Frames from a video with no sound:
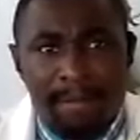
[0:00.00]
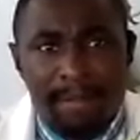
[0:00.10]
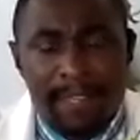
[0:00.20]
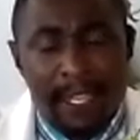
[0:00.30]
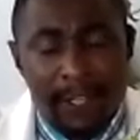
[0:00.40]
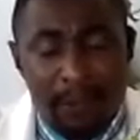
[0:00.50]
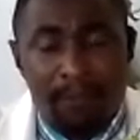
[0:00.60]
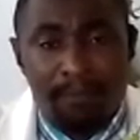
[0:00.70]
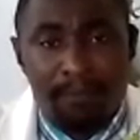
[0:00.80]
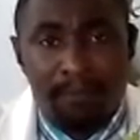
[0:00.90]
kingdom,
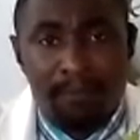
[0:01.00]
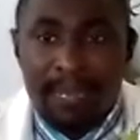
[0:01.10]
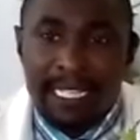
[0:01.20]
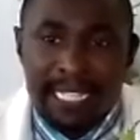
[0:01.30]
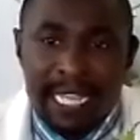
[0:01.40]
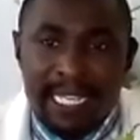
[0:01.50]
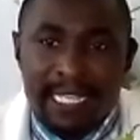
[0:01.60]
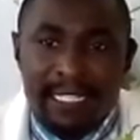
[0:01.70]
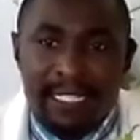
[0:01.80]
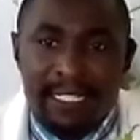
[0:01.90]
plantae.
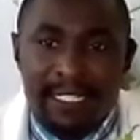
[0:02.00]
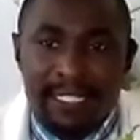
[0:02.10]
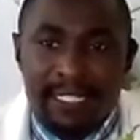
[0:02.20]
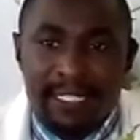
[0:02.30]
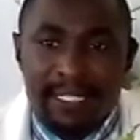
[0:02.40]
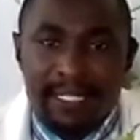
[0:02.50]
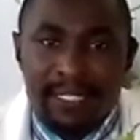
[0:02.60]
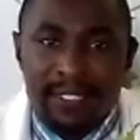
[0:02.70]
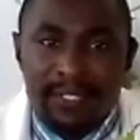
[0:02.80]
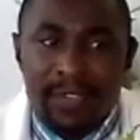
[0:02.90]

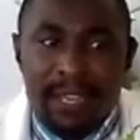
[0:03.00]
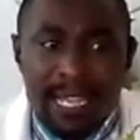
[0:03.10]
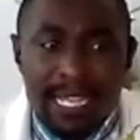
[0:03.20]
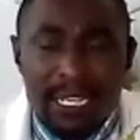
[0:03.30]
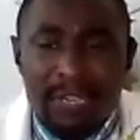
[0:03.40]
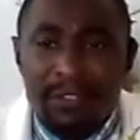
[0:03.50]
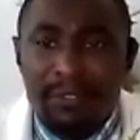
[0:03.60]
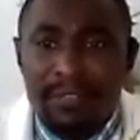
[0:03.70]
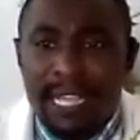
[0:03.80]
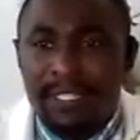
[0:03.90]
So I'd like you
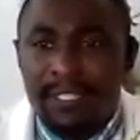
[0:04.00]
guys